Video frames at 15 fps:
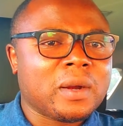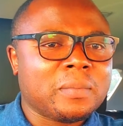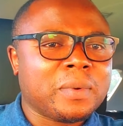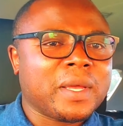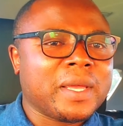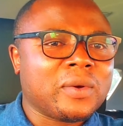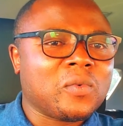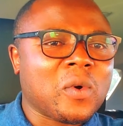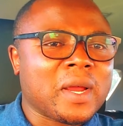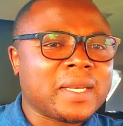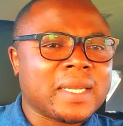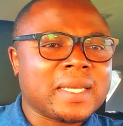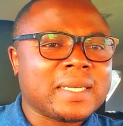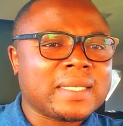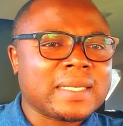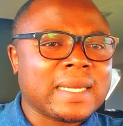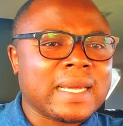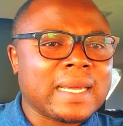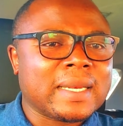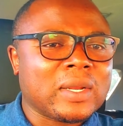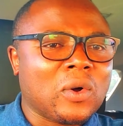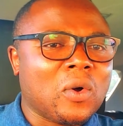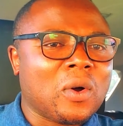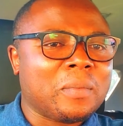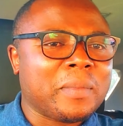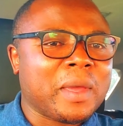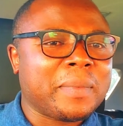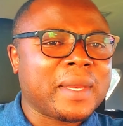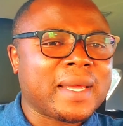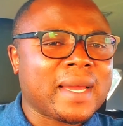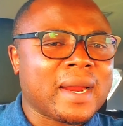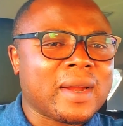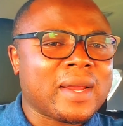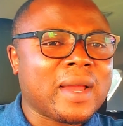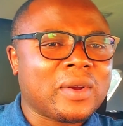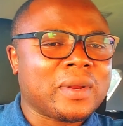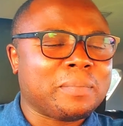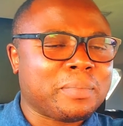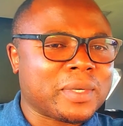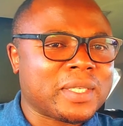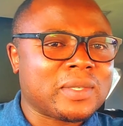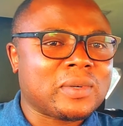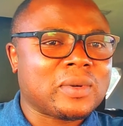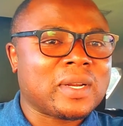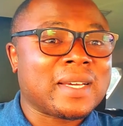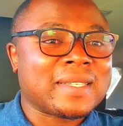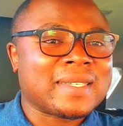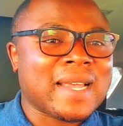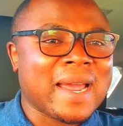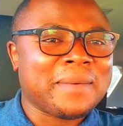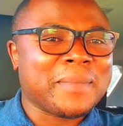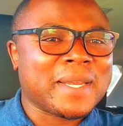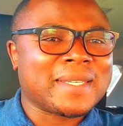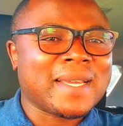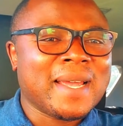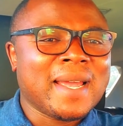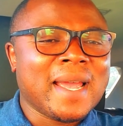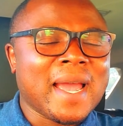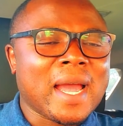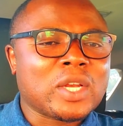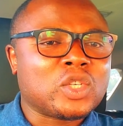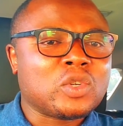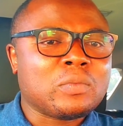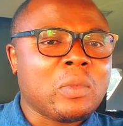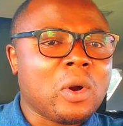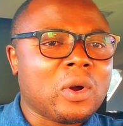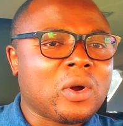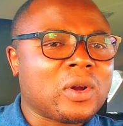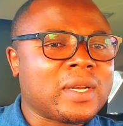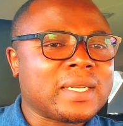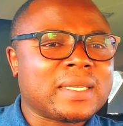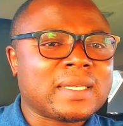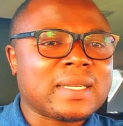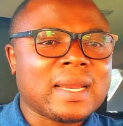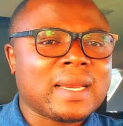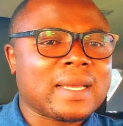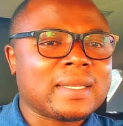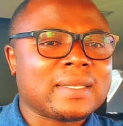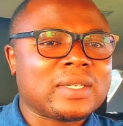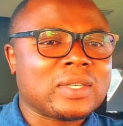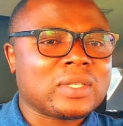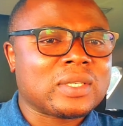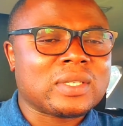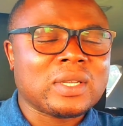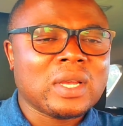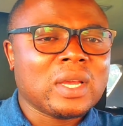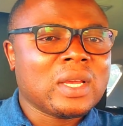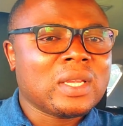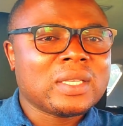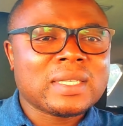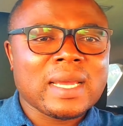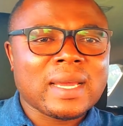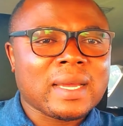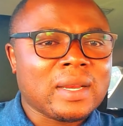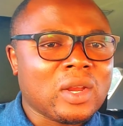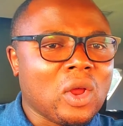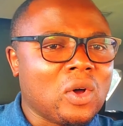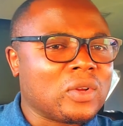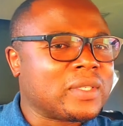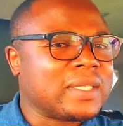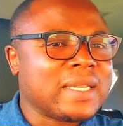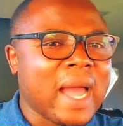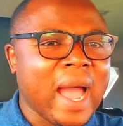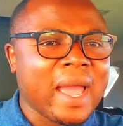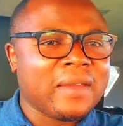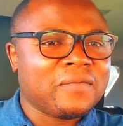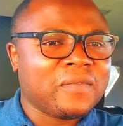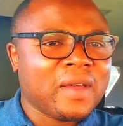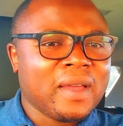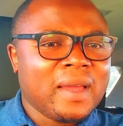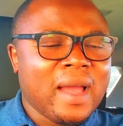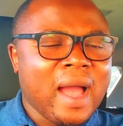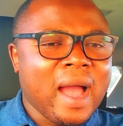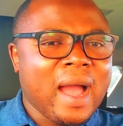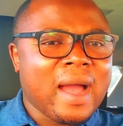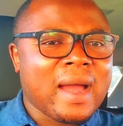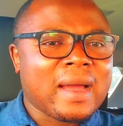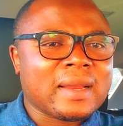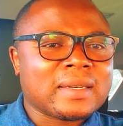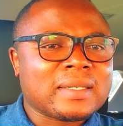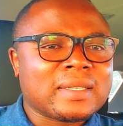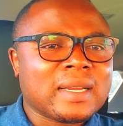in what they did, or maybe in carrying out a particular assignment, and tomorrow the standards just take a nosedive and